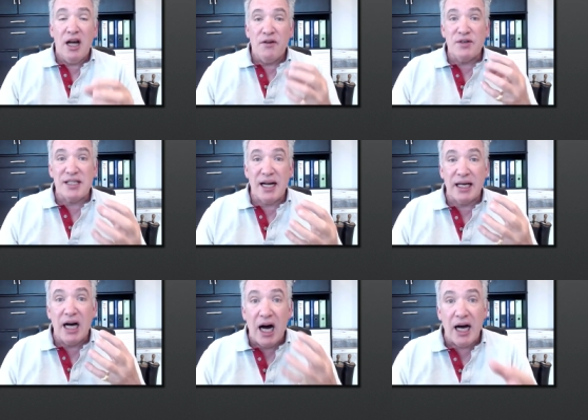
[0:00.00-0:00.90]
for selling
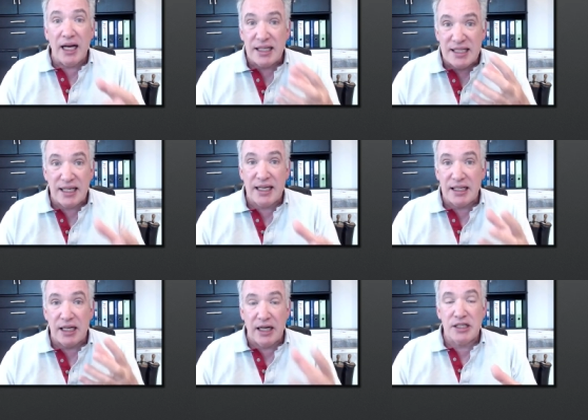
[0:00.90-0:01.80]
higher ticket
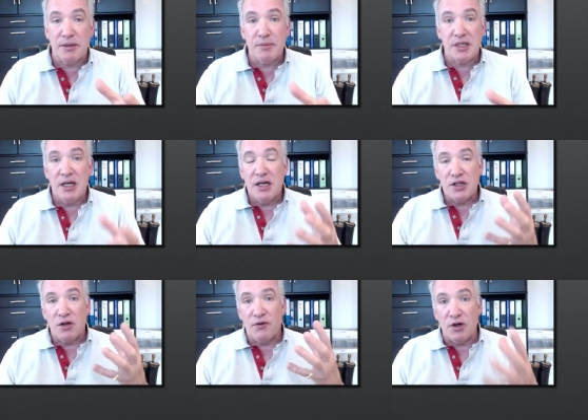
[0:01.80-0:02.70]
items.
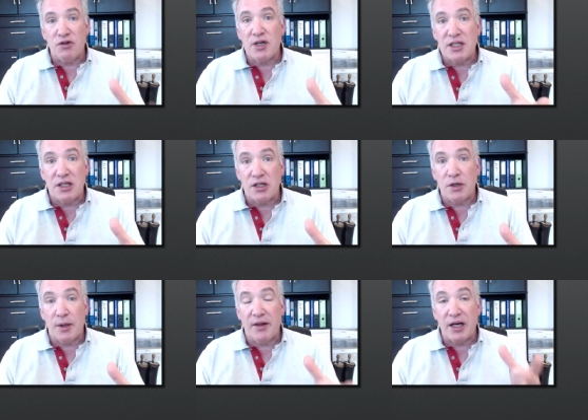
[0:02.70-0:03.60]
So if you're interested in
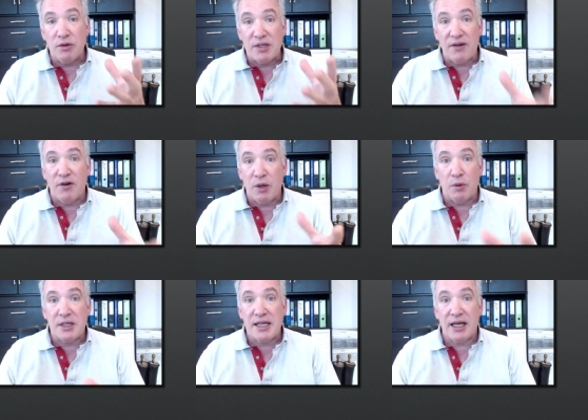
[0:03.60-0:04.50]
doing that, you definitely
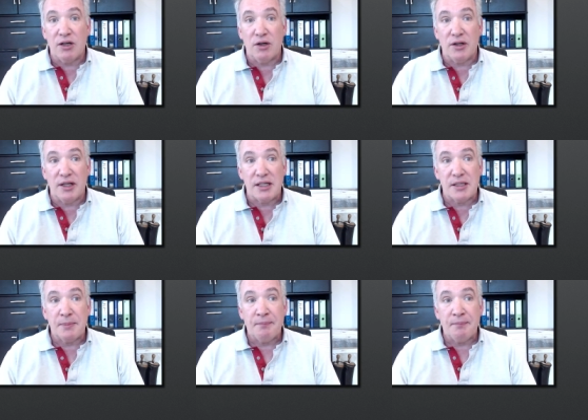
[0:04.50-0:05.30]
want to take a look at this.